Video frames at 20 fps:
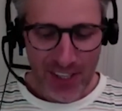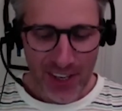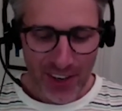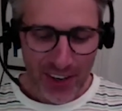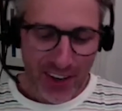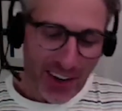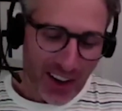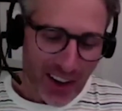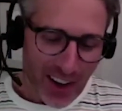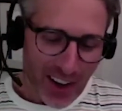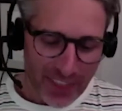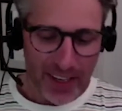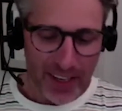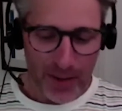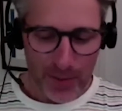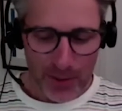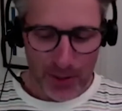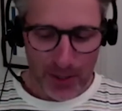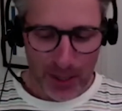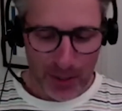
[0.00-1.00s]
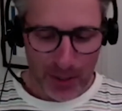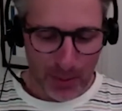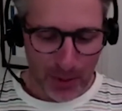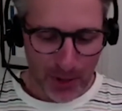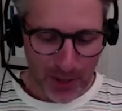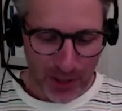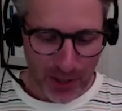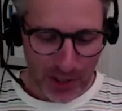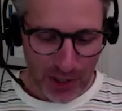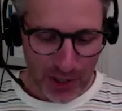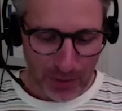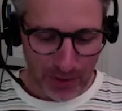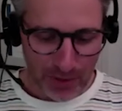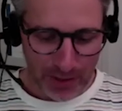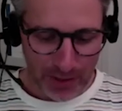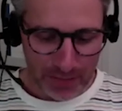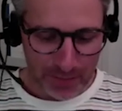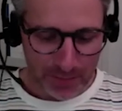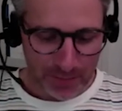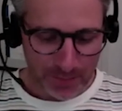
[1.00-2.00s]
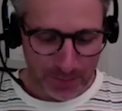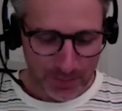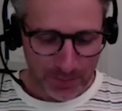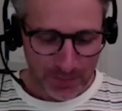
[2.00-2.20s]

So I think I'm doing a pretty good job of it.